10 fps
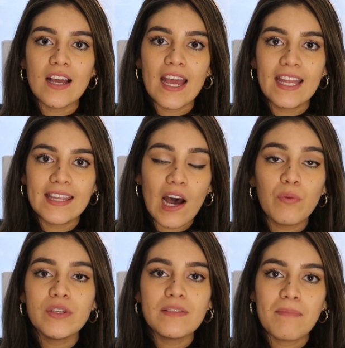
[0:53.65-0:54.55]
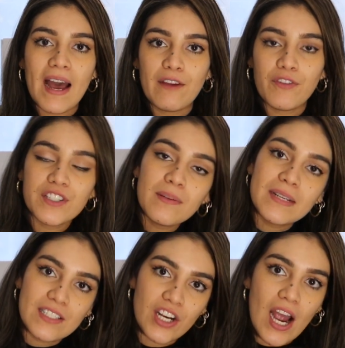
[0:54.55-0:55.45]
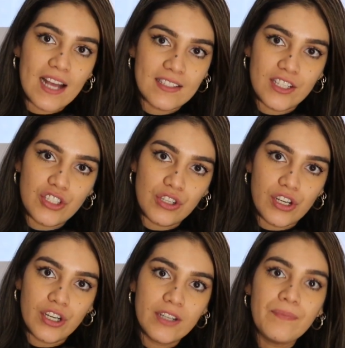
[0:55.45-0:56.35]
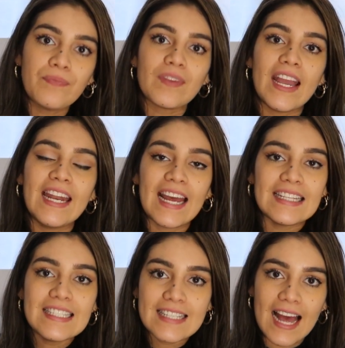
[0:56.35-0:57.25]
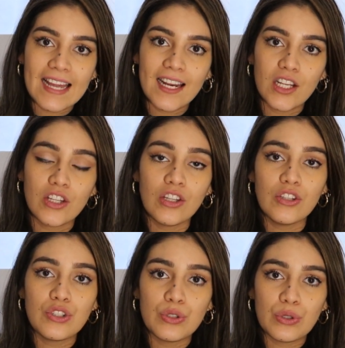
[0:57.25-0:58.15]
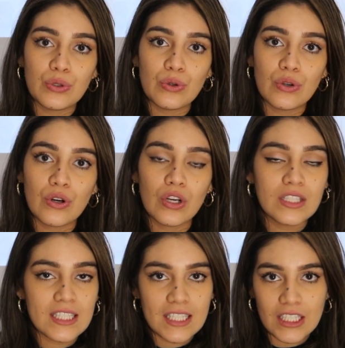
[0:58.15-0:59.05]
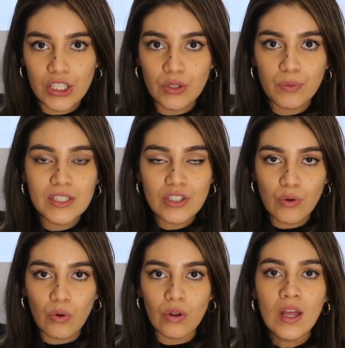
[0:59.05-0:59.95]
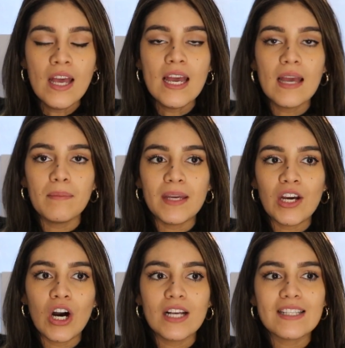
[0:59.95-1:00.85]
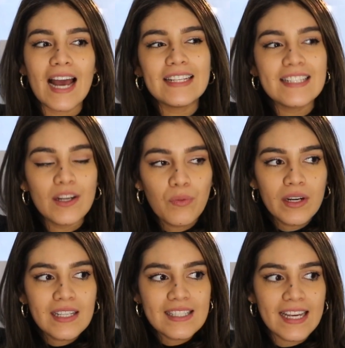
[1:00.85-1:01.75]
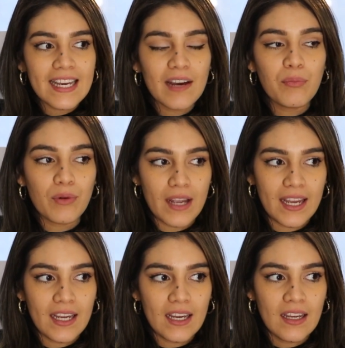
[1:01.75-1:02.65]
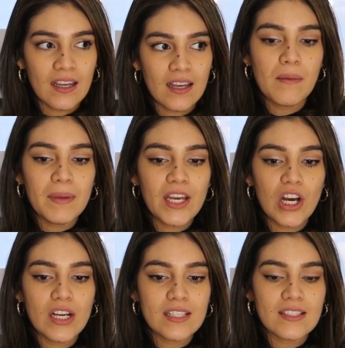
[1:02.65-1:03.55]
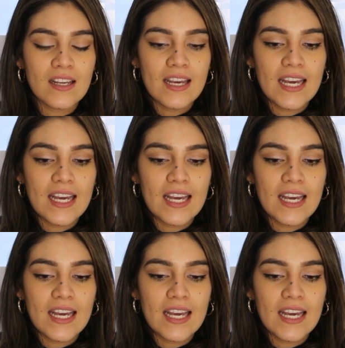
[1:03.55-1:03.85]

and that was my first semester as a junior. And I decided to continue with school because I didn't want to take a break, because